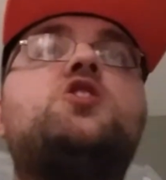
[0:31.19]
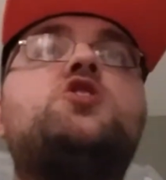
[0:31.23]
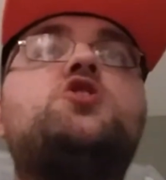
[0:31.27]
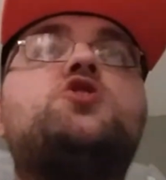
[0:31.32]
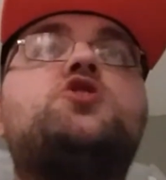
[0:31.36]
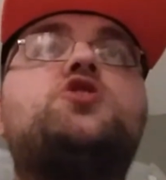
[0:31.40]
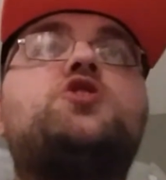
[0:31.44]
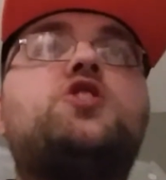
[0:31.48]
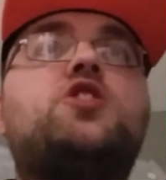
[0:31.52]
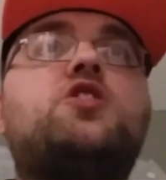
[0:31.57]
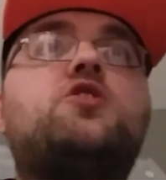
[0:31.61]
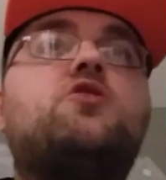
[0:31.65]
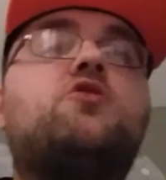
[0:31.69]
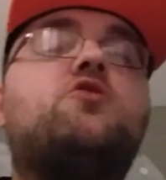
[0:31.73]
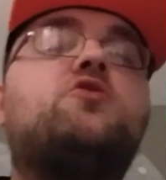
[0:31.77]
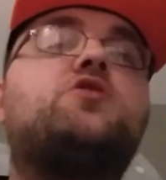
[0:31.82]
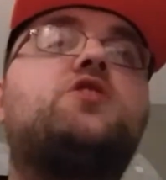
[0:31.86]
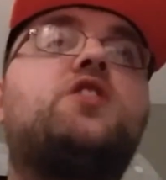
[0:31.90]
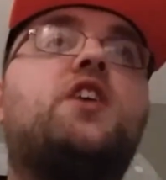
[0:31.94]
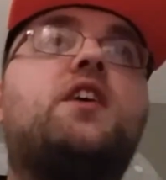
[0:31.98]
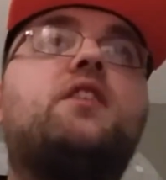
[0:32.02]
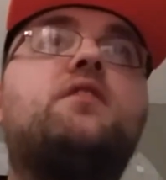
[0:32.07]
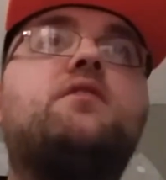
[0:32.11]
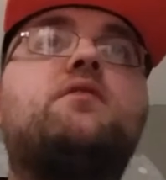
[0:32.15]
She
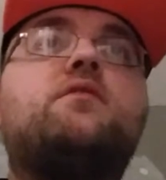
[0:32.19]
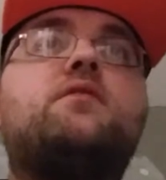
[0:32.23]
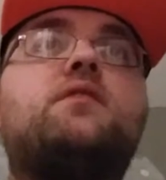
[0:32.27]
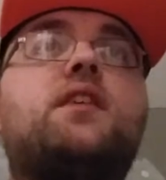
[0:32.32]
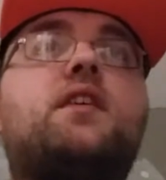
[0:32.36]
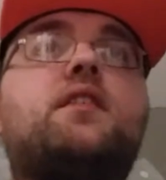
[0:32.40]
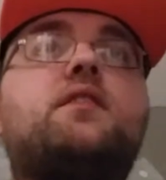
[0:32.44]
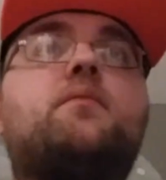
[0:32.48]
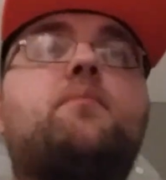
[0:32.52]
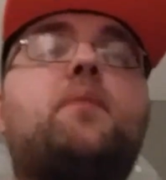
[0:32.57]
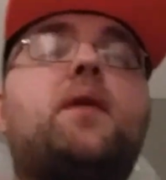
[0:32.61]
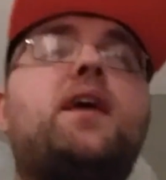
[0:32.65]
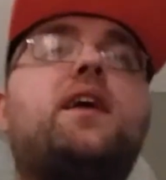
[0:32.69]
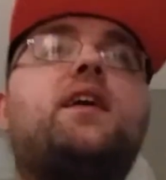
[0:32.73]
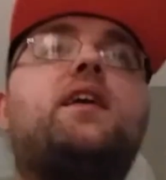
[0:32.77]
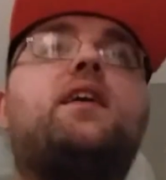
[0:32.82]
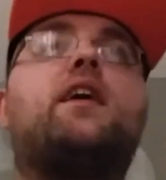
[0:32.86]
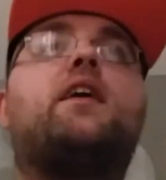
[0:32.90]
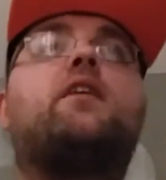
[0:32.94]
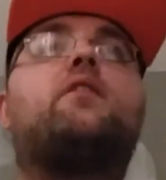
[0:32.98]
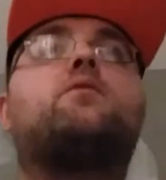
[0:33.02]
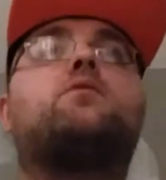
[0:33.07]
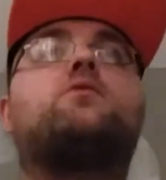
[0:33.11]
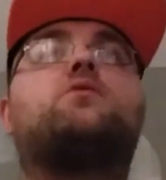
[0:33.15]
knows how to, now the main
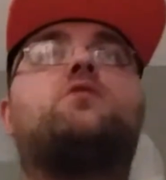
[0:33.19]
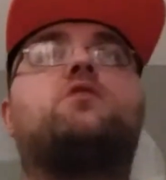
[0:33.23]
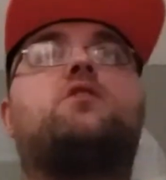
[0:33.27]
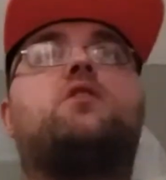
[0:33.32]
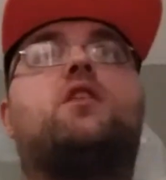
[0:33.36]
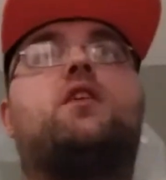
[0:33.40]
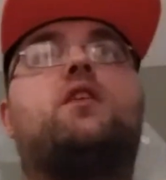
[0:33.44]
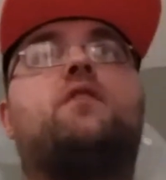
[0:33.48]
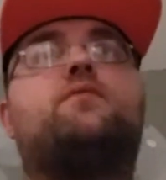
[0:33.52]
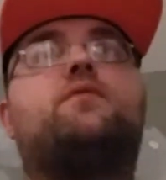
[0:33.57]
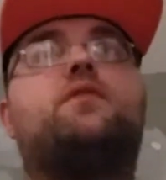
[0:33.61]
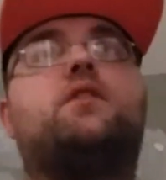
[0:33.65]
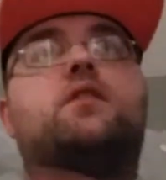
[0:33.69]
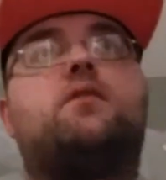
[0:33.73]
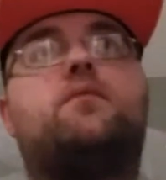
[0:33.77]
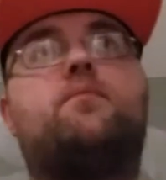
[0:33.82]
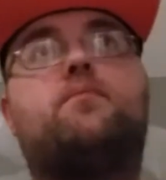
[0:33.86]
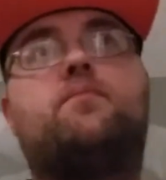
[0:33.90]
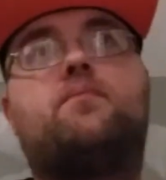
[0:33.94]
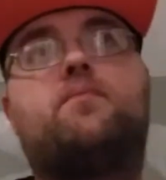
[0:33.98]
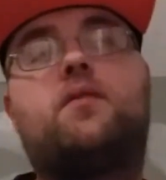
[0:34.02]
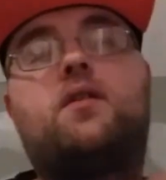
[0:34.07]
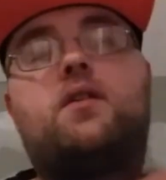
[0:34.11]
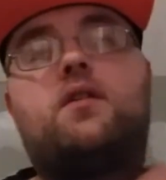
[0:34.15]
character of
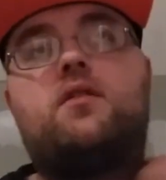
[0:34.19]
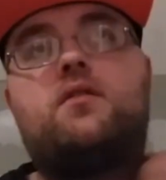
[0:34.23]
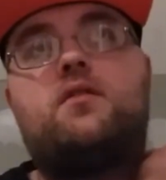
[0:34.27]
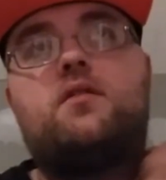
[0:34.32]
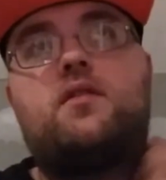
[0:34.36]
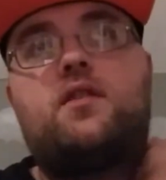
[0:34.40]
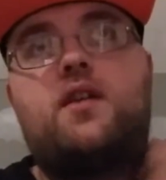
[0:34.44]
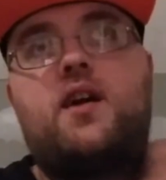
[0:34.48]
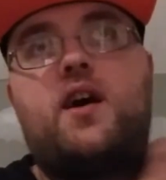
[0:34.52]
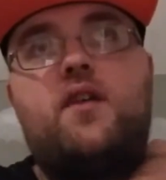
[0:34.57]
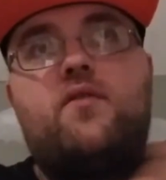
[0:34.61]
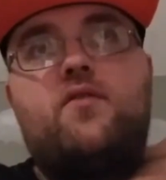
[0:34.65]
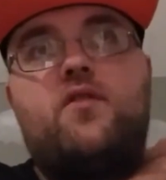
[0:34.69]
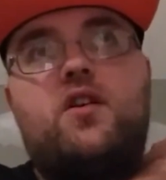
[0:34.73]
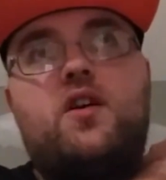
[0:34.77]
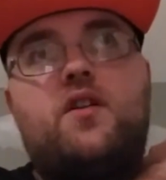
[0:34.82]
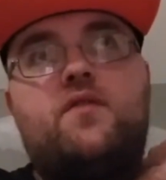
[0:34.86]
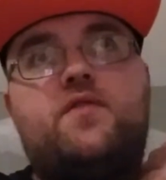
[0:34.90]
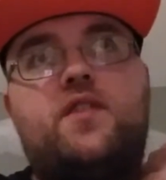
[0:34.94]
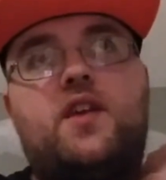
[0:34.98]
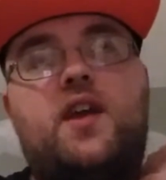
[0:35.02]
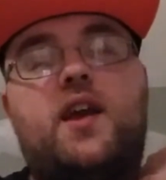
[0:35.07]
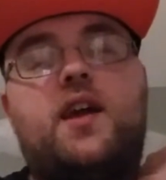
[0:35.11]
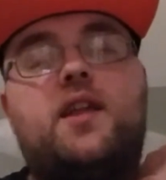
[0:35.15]
the cover
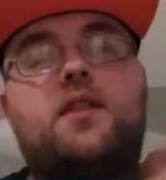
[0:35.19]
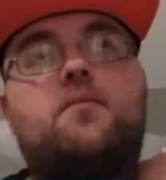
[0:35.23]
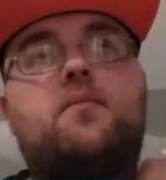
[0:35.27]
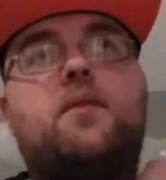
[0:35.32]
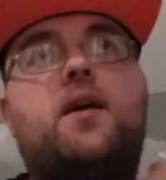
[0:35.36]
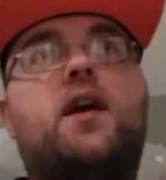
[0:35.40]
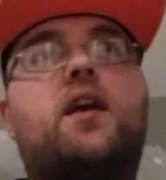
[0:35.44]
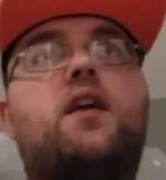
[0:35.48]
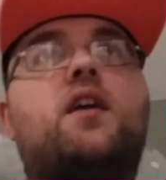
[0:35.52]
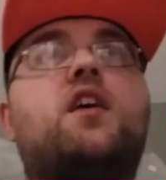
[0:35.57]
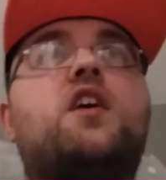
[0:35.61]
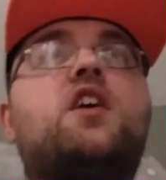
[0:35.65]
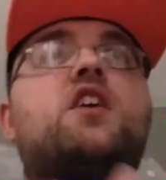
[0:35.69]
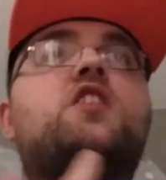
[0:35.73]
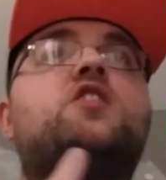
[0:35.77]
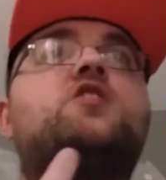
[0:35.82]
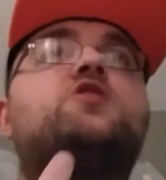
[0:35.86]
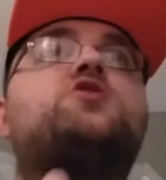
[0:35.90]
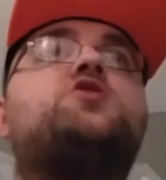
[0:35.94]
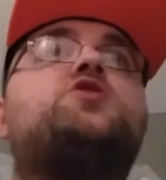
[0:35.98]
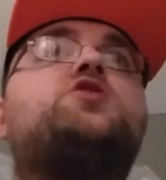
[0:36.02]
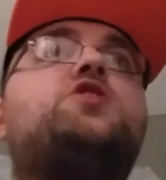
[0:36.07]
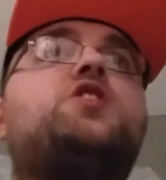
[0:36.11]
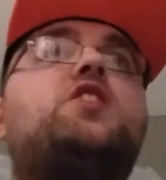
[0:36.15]
of the anime,
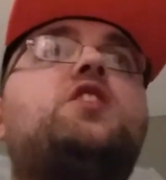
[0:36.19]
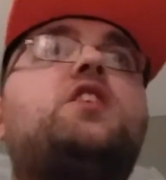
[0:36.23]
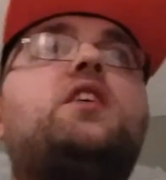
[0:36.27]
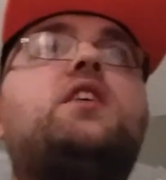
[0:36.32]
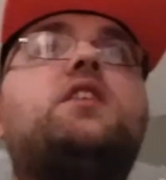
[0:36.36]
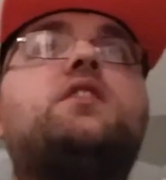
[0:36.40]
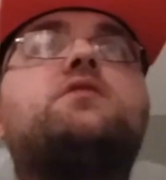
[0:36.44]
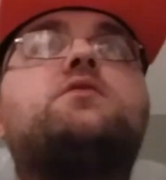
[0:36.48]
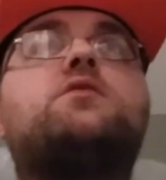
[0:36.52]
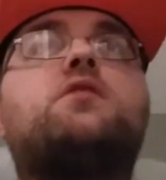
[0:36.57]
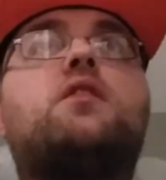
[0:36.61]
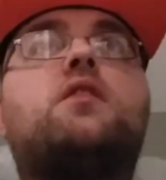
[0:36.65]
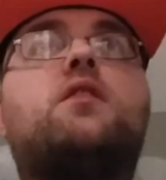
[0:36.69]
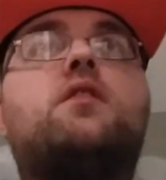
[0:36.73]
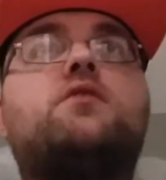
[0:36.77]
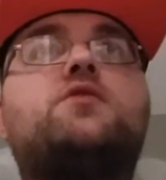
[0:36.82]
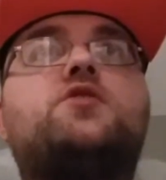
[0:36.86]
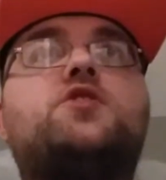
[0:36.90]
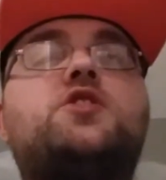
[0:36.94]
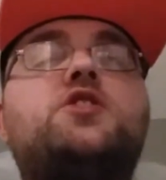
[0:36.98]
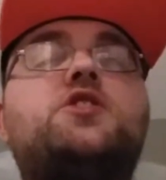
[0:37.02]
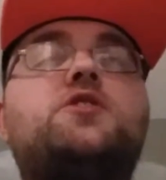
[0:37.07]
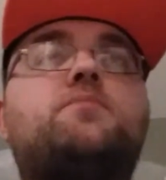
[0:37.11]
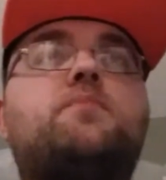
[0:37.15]
she is a,
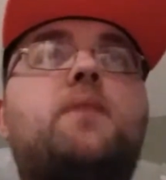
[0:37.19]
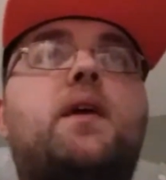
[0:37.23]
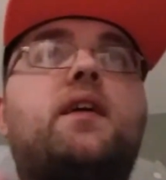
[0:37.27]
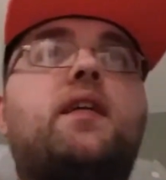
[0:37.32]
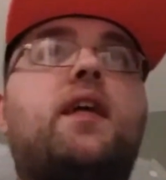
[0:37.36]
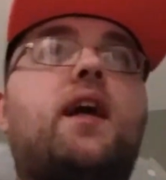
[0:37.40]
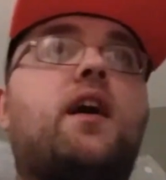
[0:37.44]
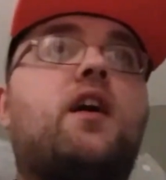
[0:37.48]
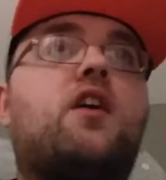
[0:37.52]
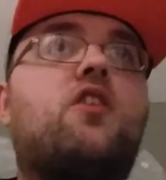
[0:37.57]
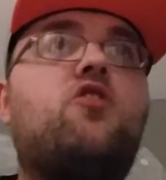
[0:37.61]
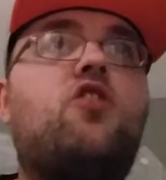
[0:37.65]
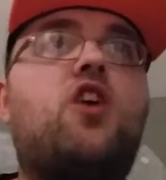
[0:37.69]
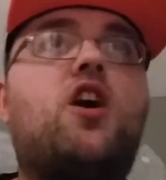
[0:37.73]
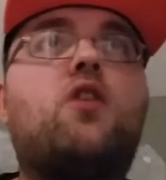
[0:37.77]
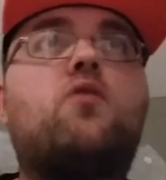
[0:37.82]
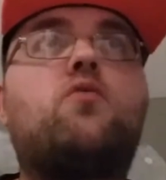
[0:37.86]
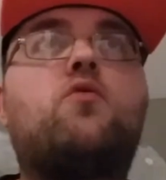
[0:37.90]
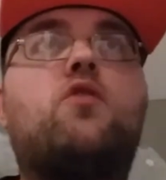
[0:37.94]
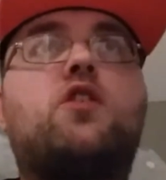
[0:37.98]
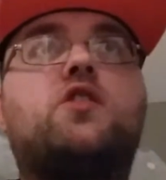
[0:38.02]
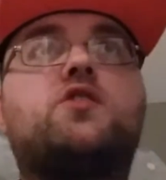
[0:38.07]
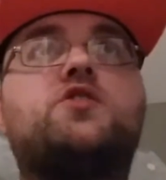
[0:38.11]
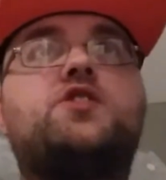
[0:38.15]
she's made out of
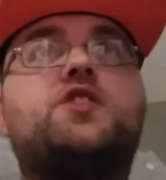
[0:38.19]
clockwork.